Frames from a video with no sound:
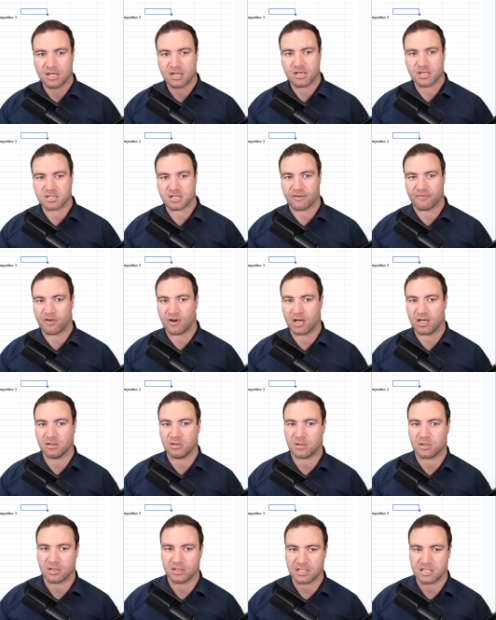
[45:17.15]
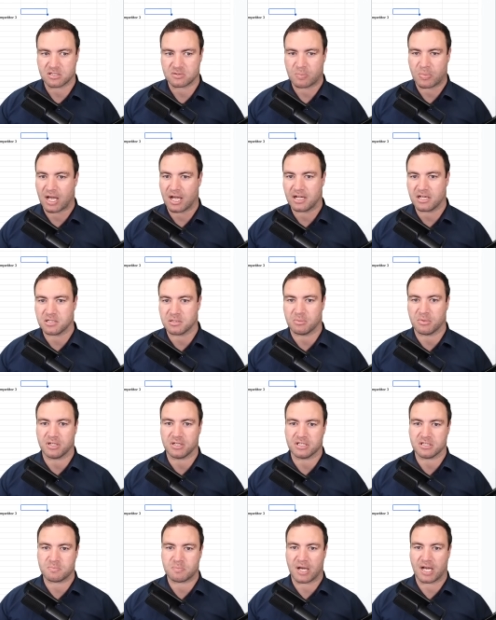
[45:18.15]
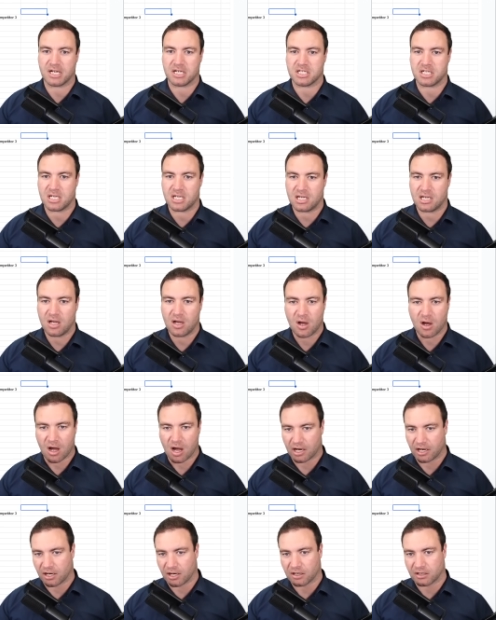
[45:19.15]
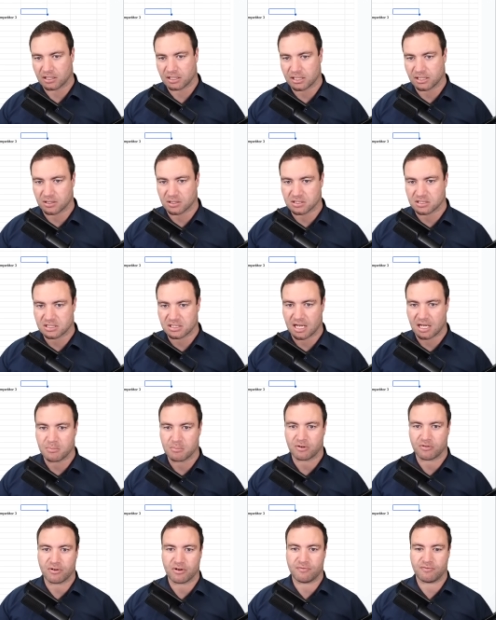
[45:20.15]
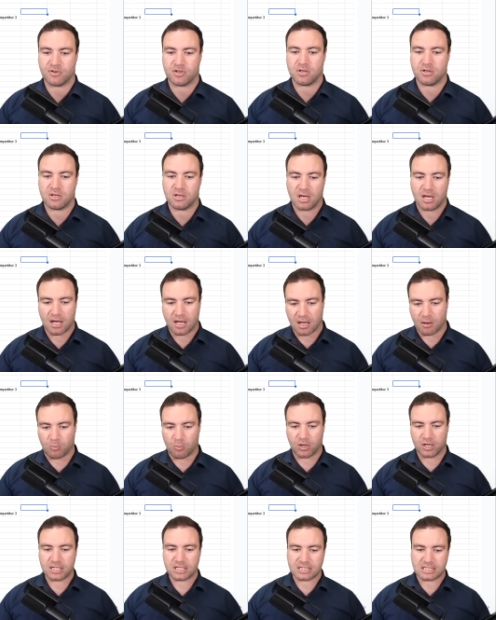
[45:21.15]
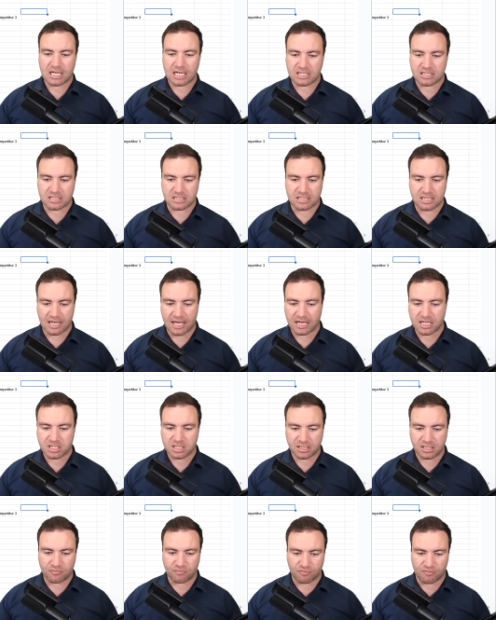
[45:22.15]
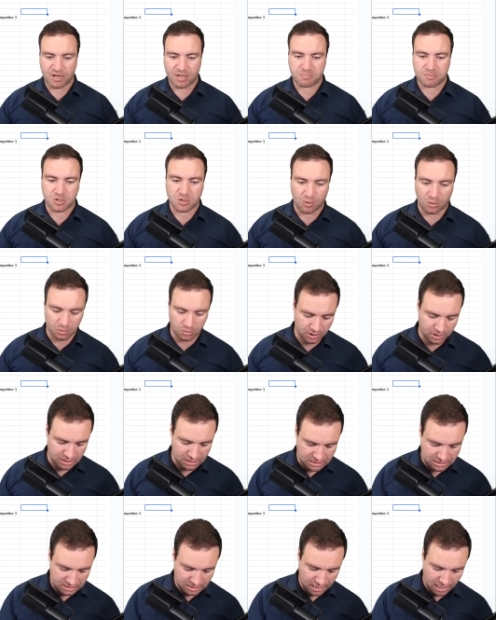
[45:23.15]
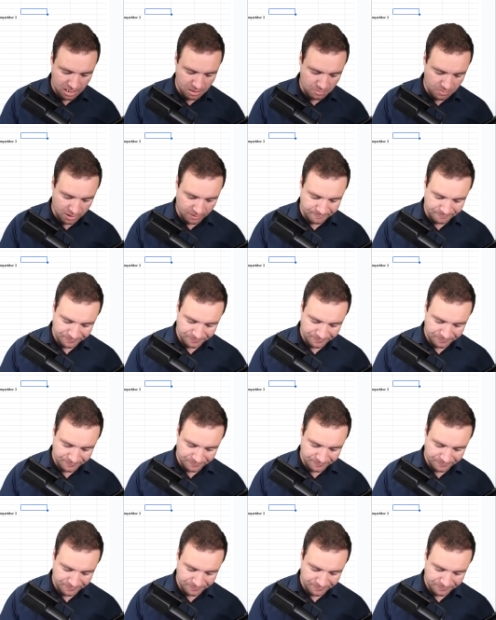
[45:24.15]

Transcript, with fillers: So if I look on this page, I'm on this page here, I go click on schema review, and what it does is it actually rips all of this schema.